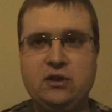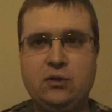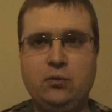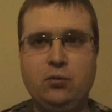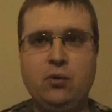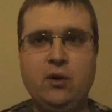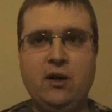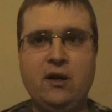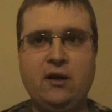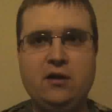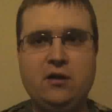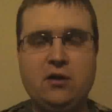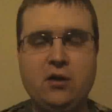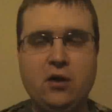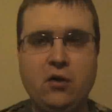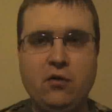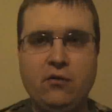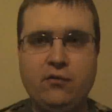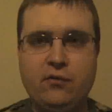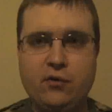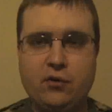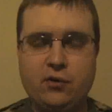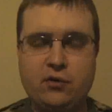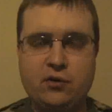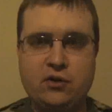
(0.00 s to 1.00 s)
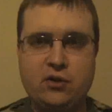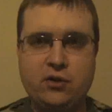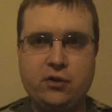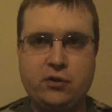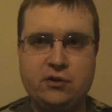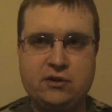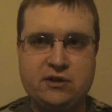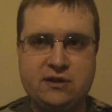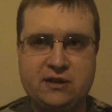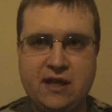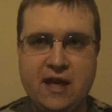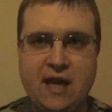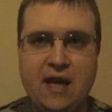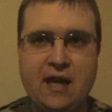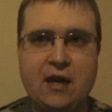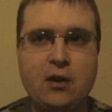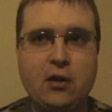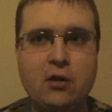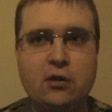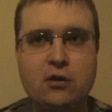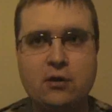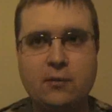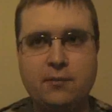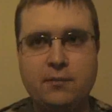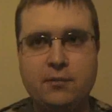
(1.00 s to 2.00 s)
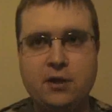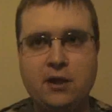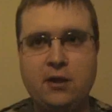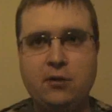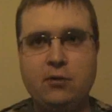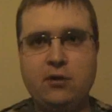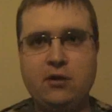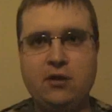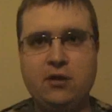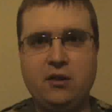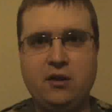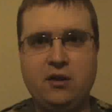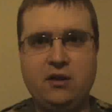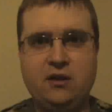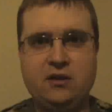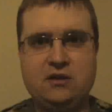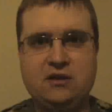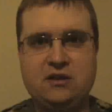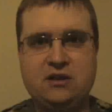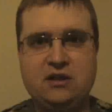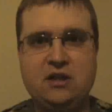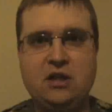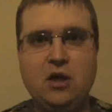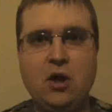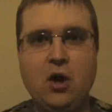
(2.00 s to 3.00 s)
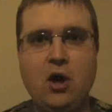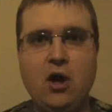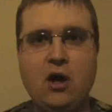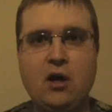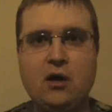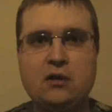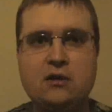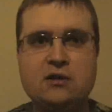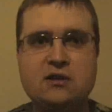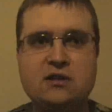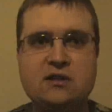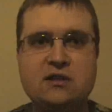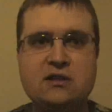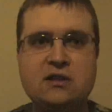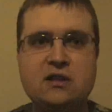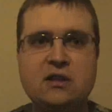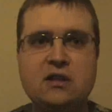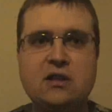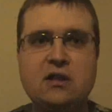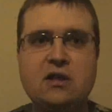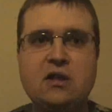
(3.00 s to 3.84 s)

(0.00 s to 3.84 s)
he went over to Seattle to play with the Seahawks.